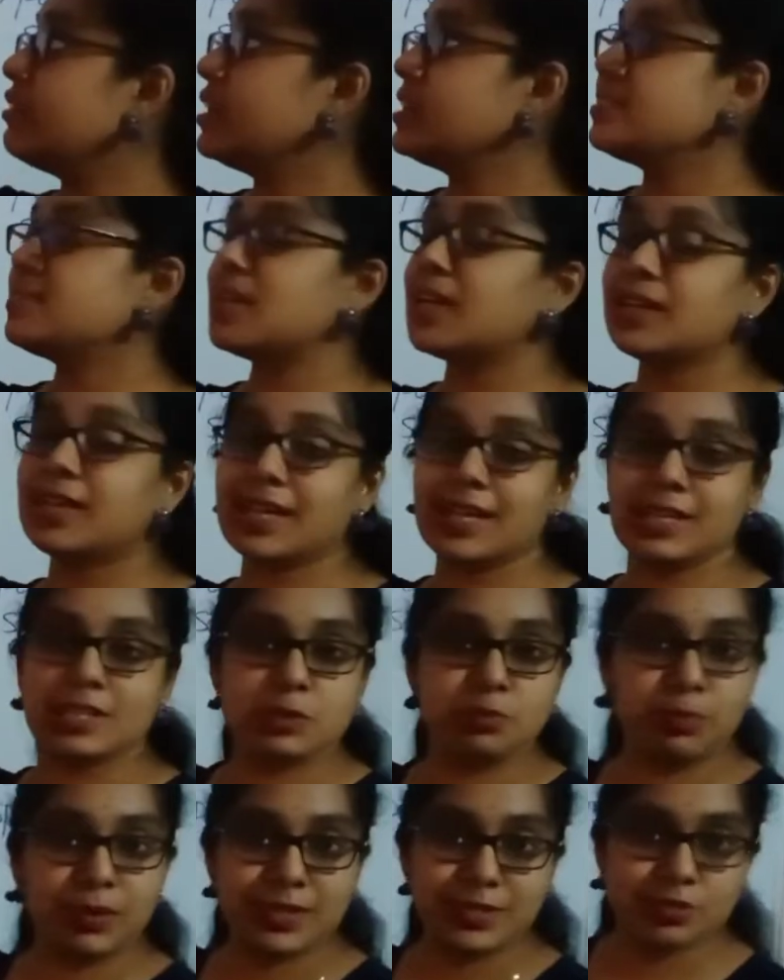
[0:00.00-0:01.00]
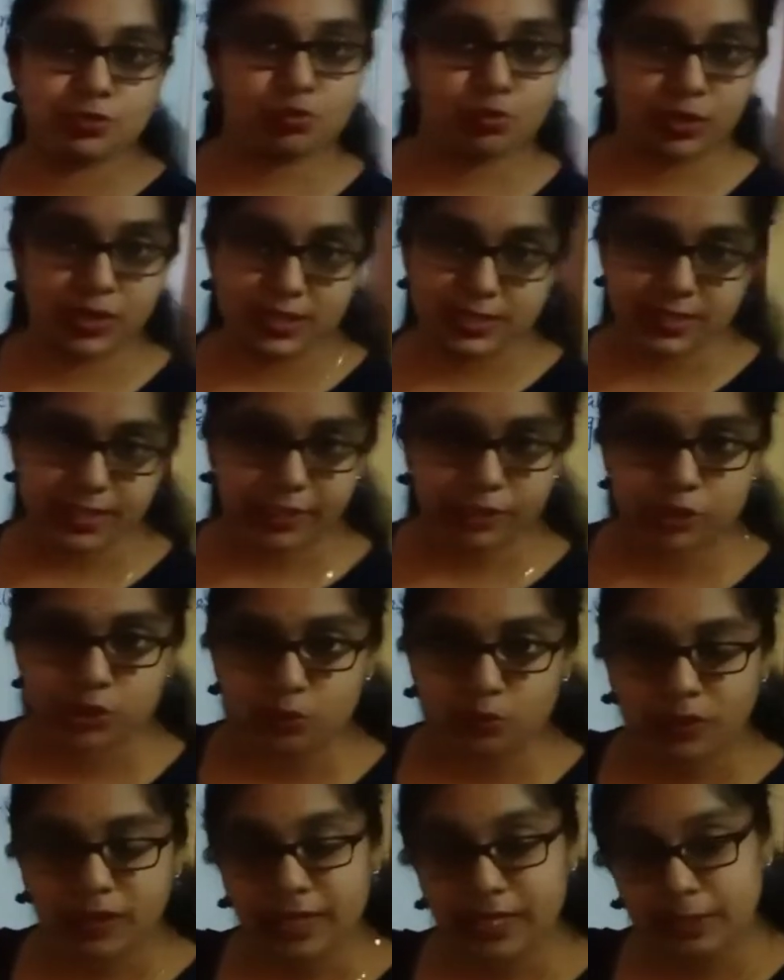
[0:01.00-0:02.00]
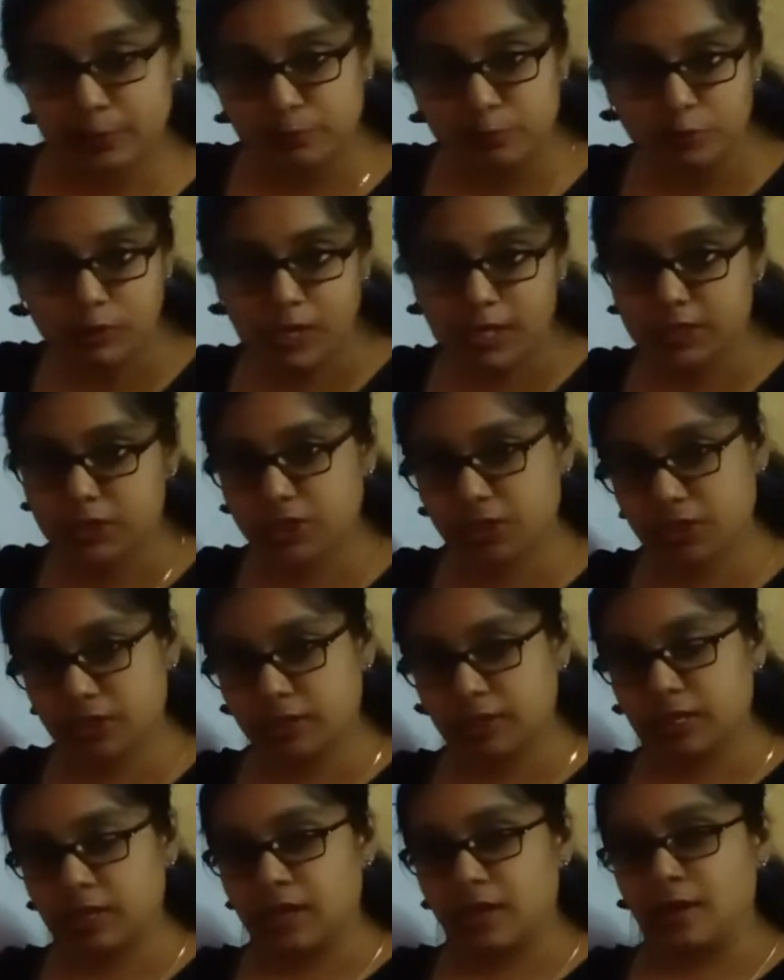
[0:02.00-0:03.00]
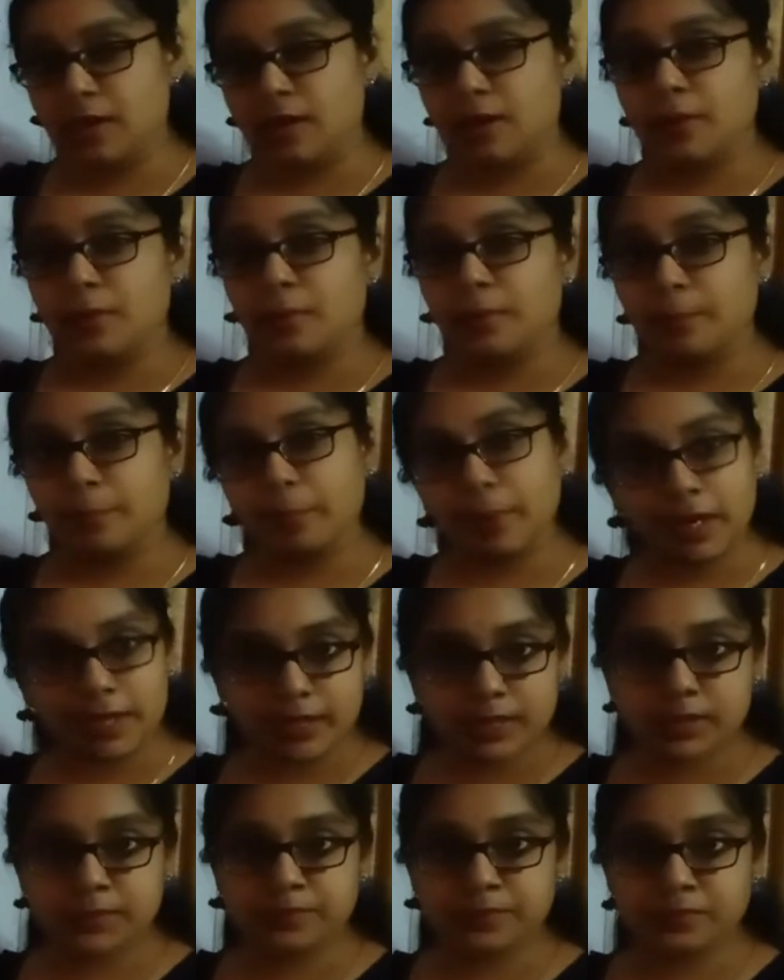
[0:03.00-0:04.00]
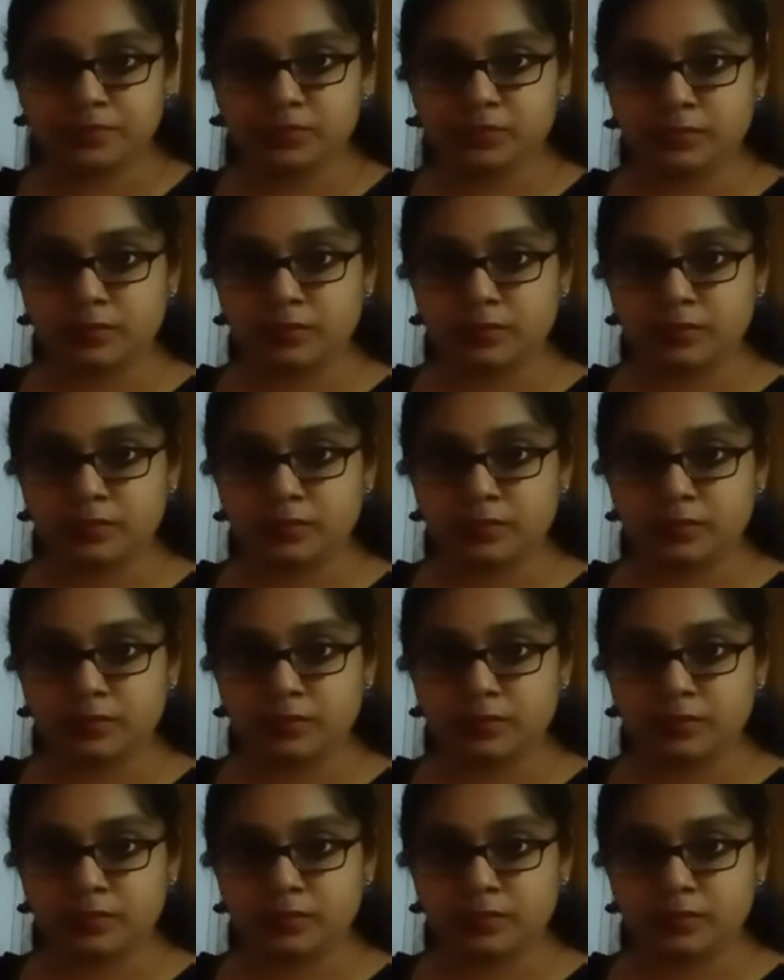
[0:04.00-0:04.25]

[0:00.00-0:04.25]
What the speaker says: events that takes place during sexual reproduction. But